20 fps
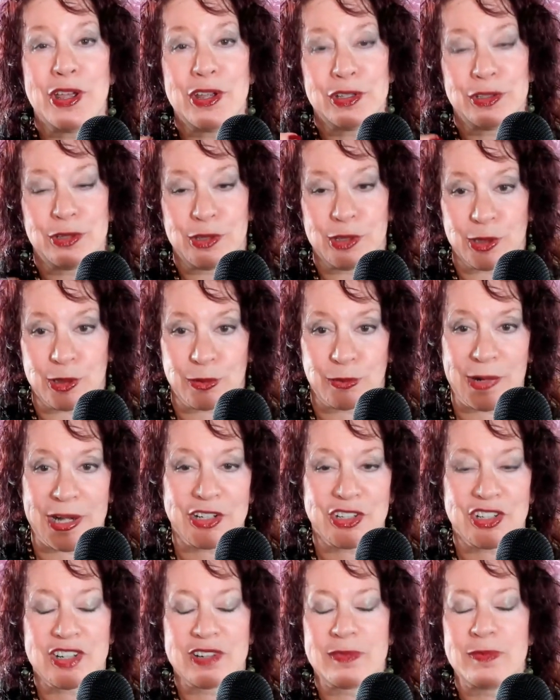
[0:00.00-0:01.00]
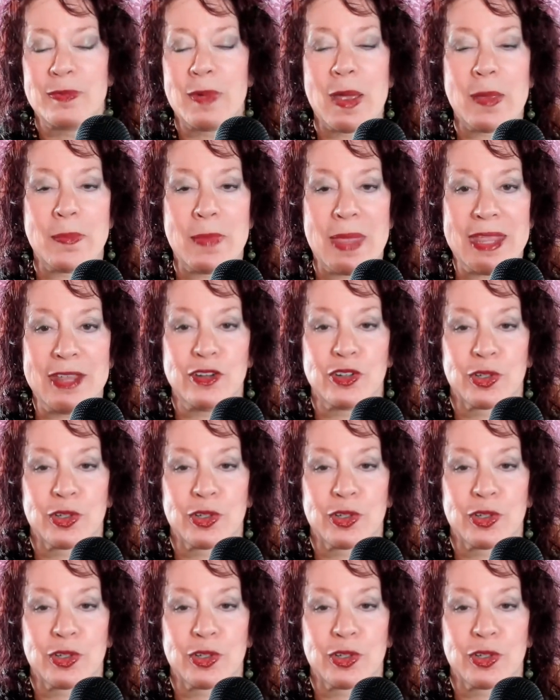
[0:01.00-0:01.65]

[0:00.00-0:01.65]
to the correction of my major